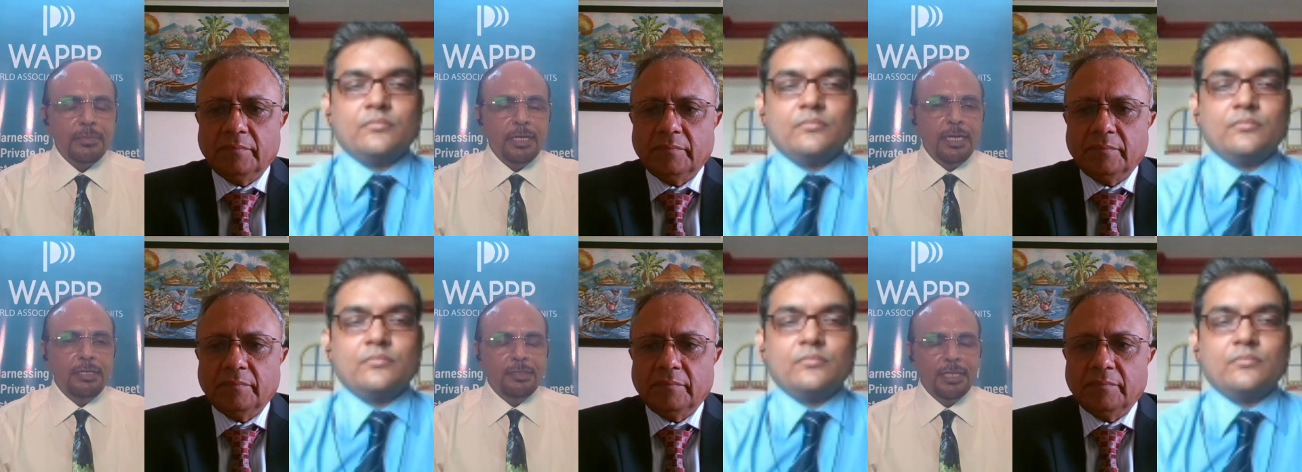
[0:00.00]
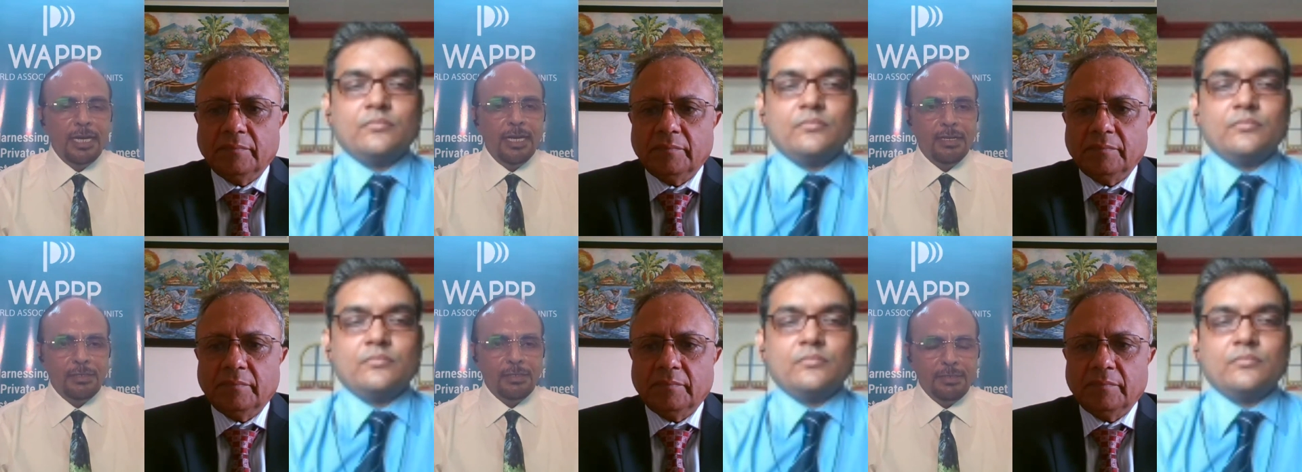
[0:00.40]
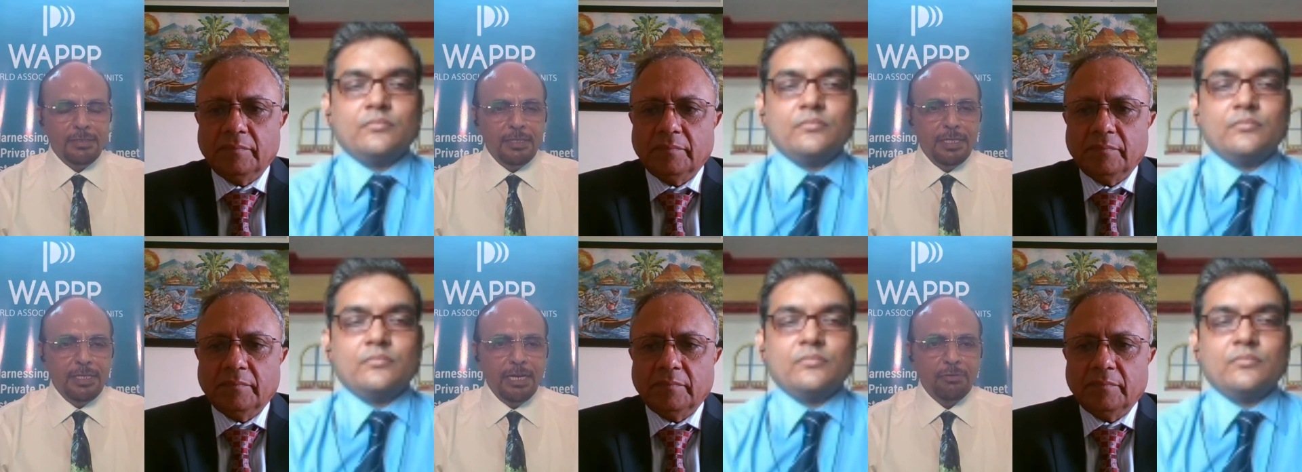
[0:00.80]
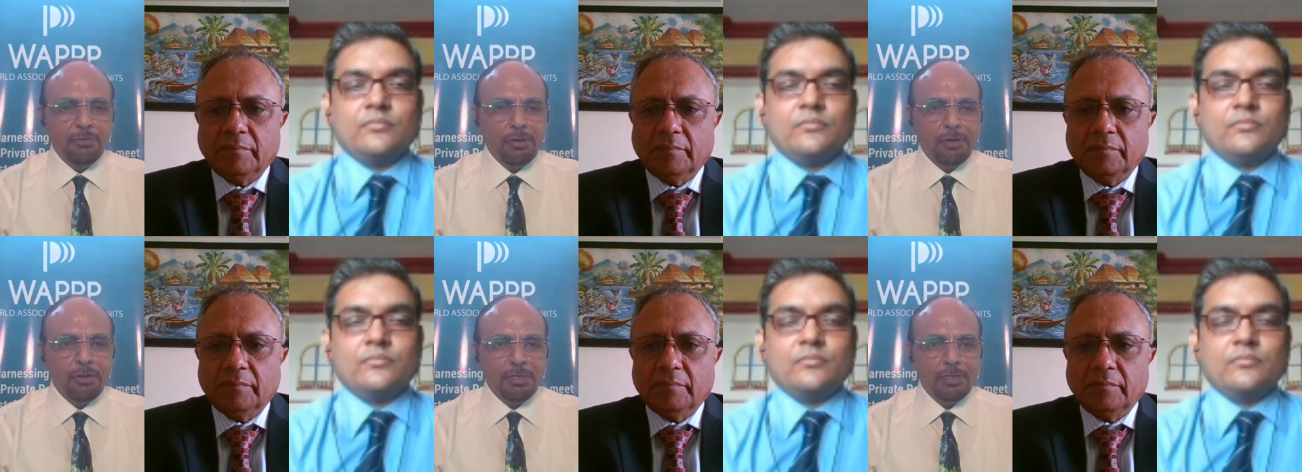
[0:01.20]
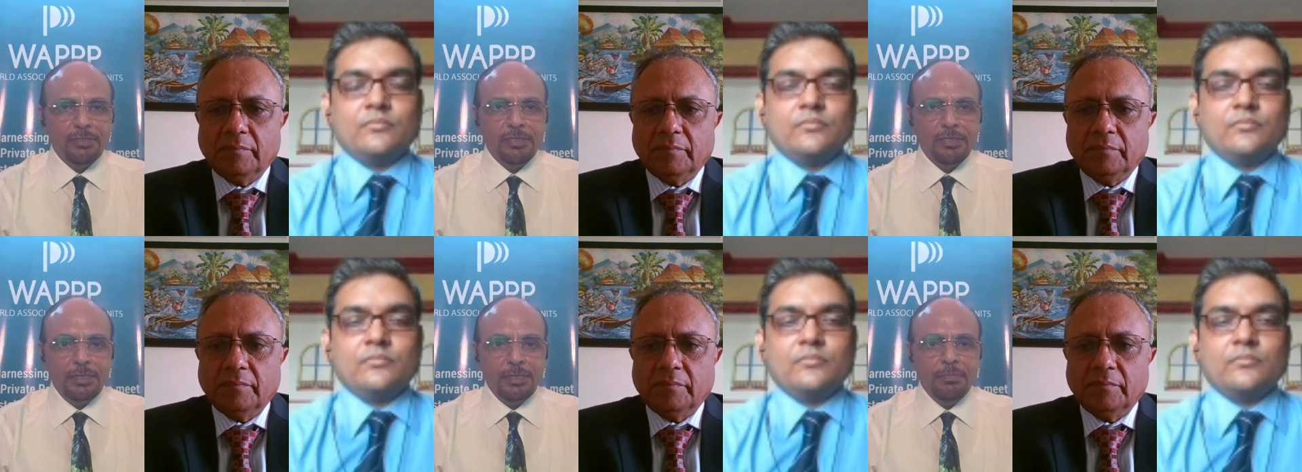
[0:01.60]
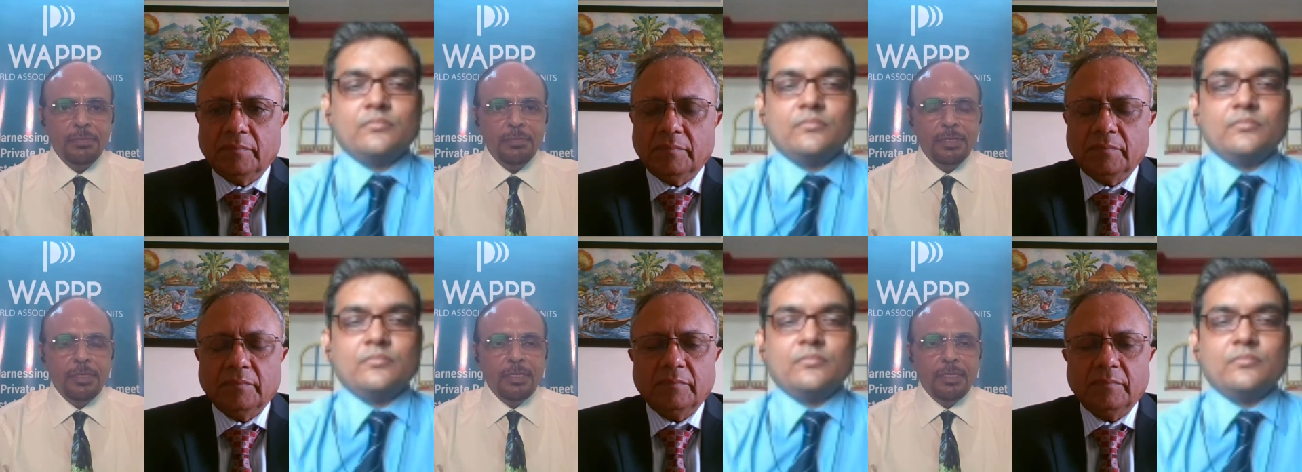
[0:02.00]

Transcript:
Speaker 1: entire annual Congress team.